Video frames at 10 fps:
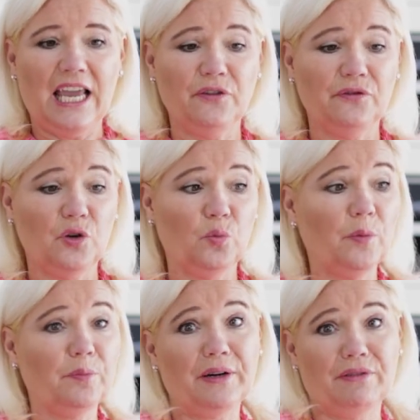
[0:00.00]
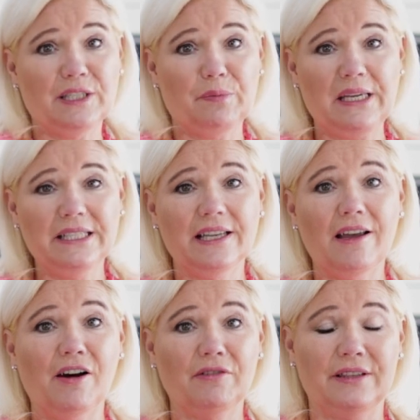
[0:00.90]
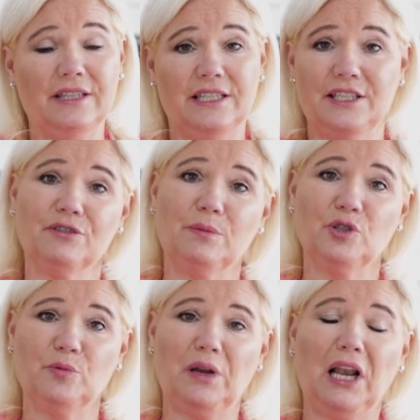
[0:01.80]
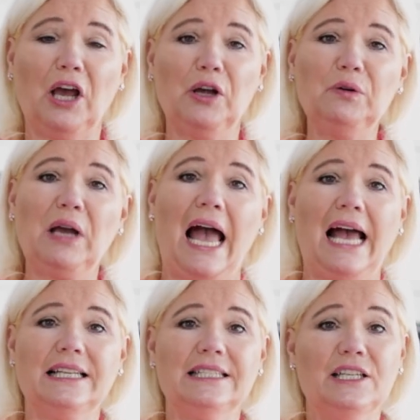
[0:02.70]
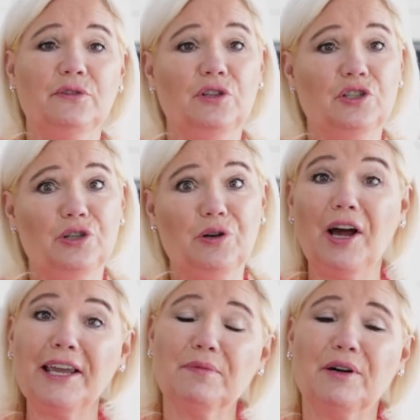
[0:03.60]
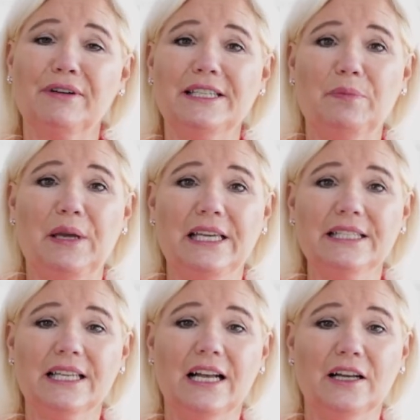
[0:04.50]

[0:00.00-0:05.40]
If you want my recipes, they are in the description below, and if you do like my recipes,